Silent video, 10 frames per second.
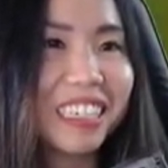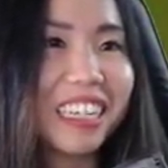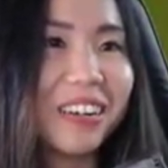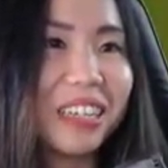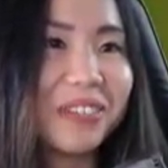
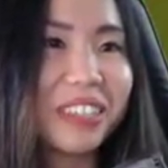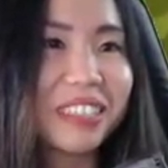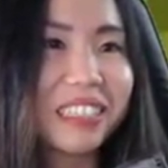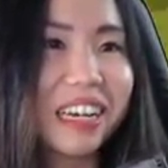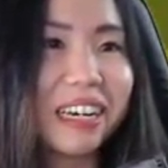Oh, it
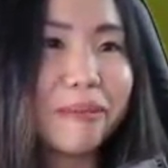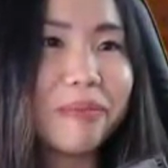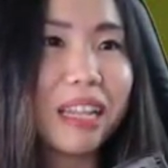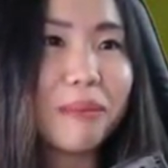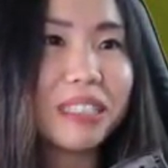was,
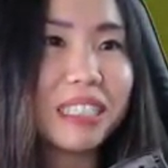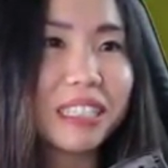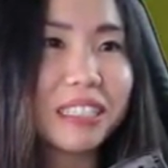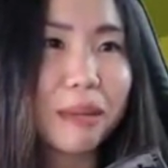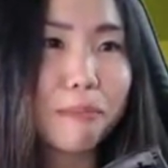let me see his name.